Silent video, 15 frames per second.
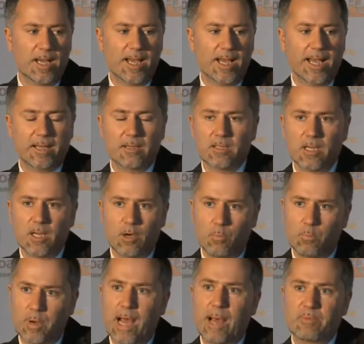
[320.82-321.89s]
And
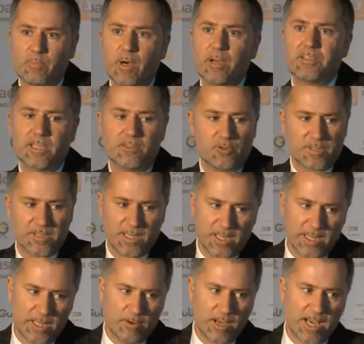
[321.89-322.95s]
perhaps most
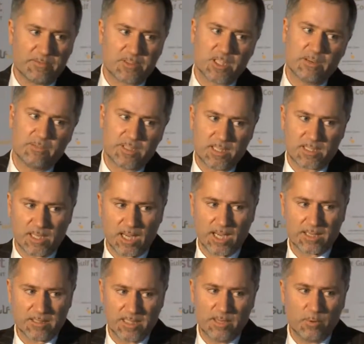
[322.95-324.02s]
interestingly, you have services like
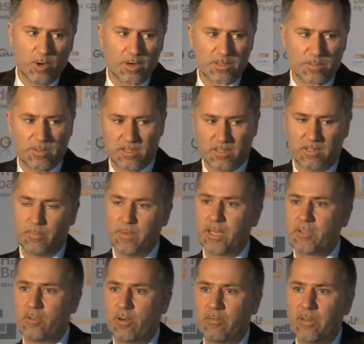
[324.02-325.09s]
Zbox, which is a
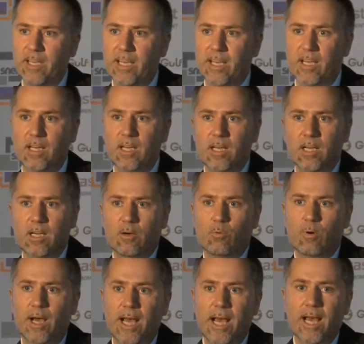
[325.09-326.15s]
picture of here,
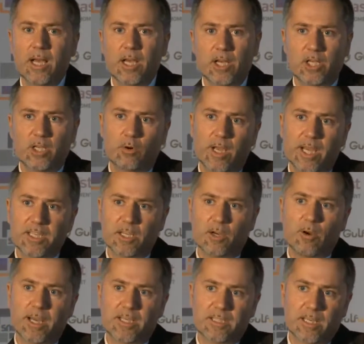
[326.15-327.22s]
where you're
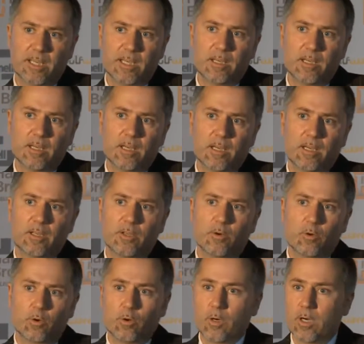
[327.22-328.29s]
integrating
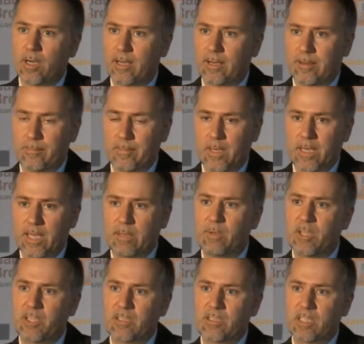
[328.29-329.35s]
your
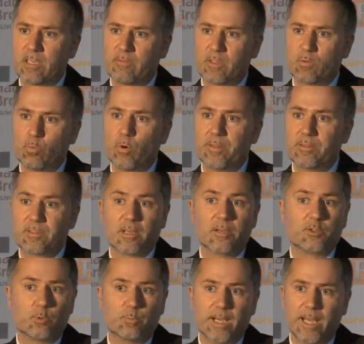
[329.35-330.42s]
EPG service with
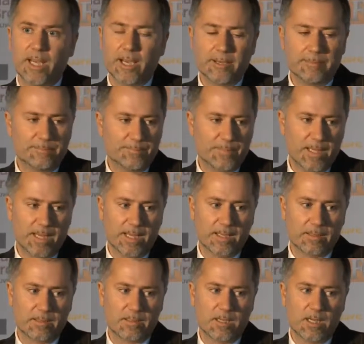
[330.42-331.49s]
social media
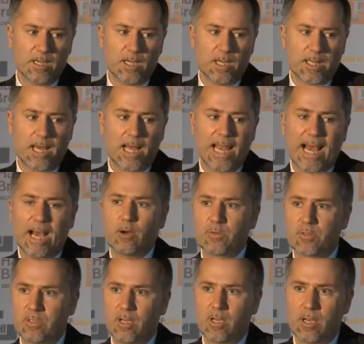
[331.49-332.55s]
and
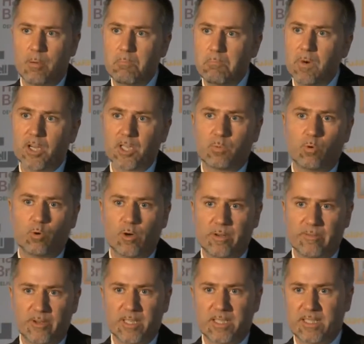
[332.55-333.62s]
allows much more
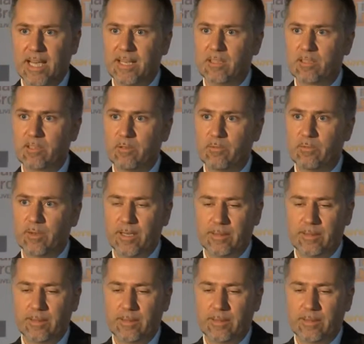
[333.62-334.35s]
of a sense of